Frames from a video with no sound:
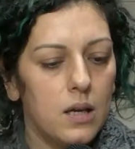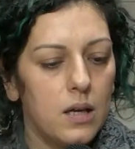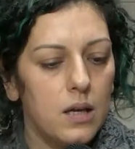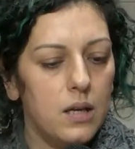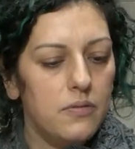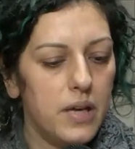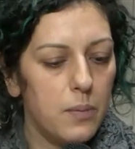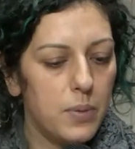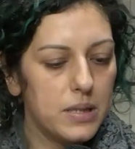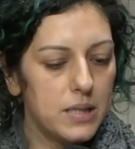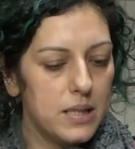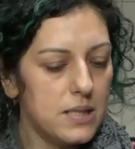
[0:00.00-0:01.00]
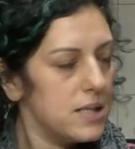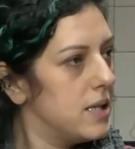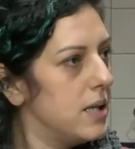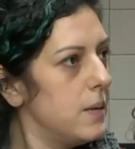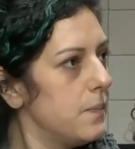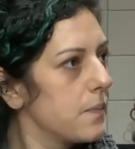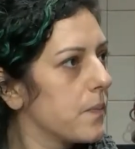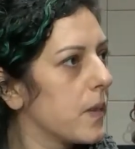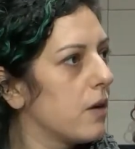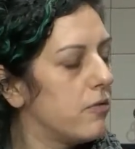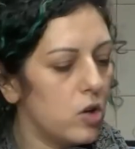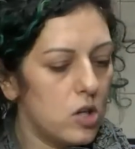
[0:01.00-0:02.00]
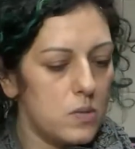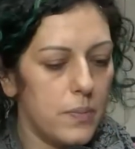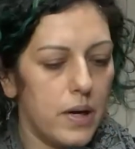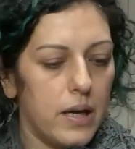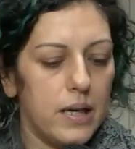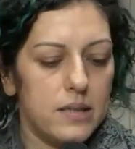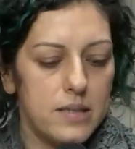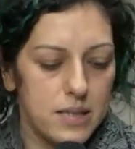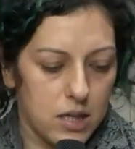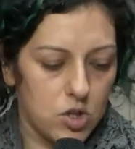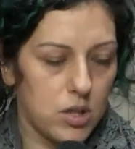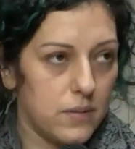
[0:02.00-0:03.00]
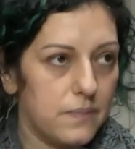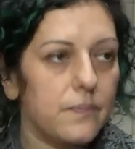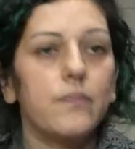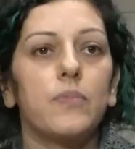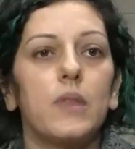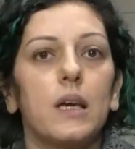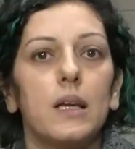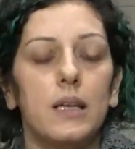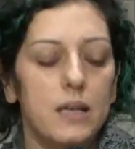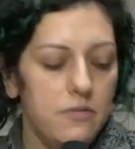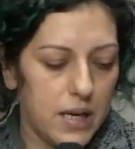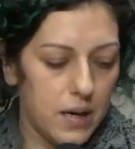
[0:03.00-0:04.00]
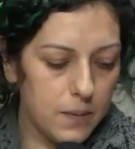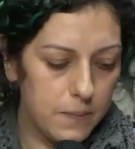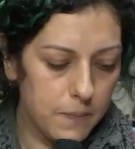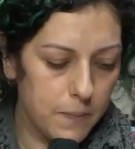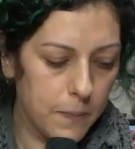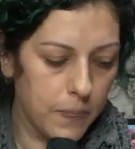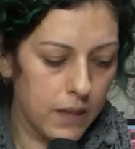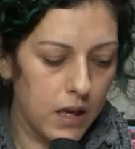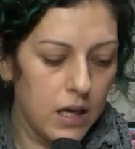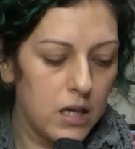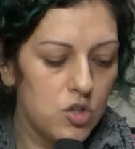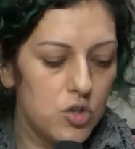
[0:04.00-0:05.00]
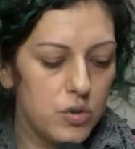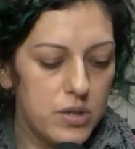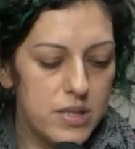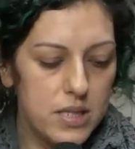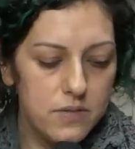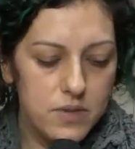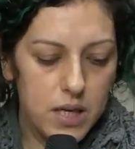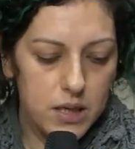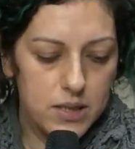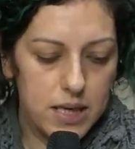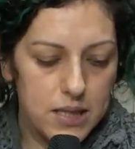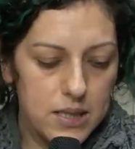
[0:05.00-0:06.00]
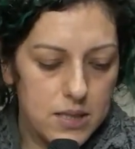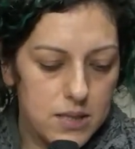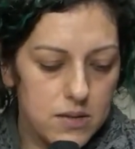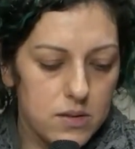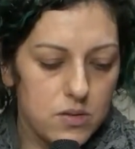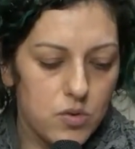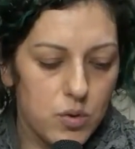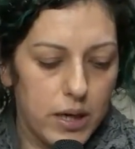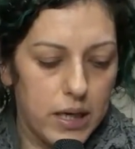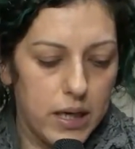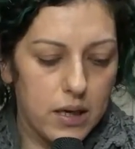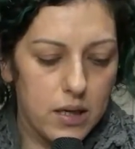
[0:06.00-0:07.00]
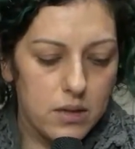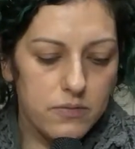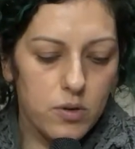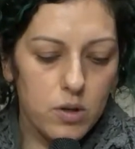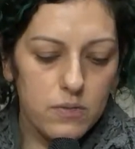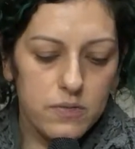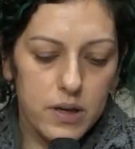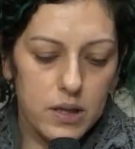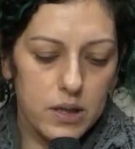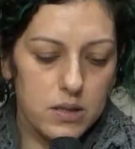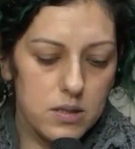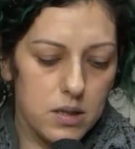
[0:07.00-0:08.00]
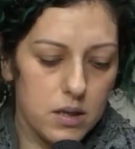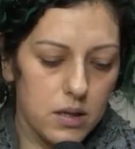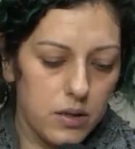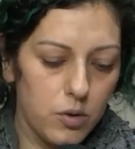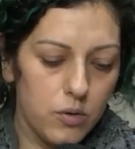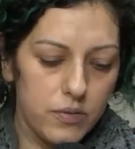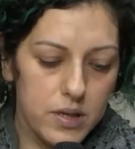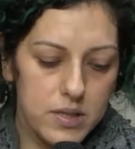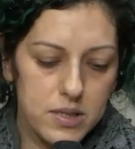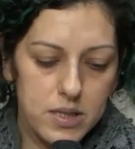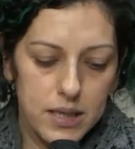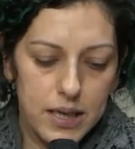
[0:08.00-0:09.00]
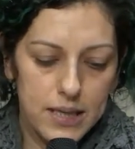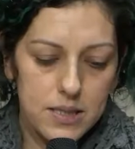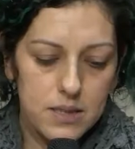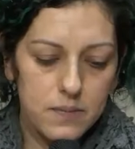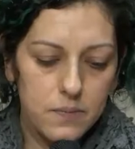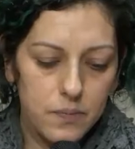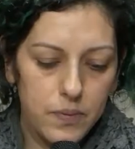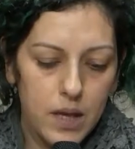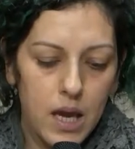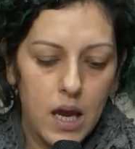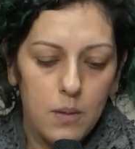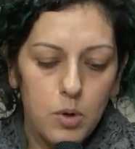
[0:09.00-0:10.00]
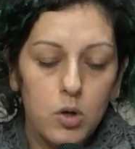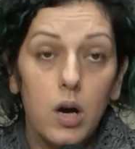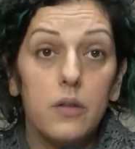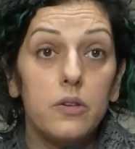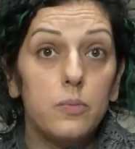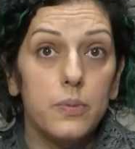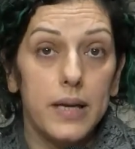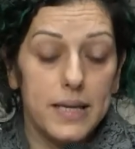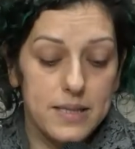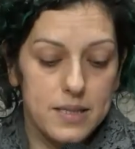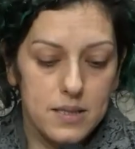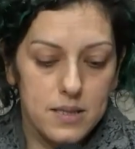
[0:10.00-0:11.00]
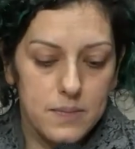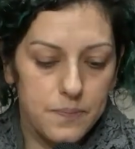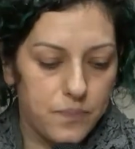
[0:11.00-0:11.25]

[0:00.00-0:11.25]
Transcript: Livia Patrizi, followed by a discussion. Livia, she received her dance training at the Folkwang University in Essen, among other places.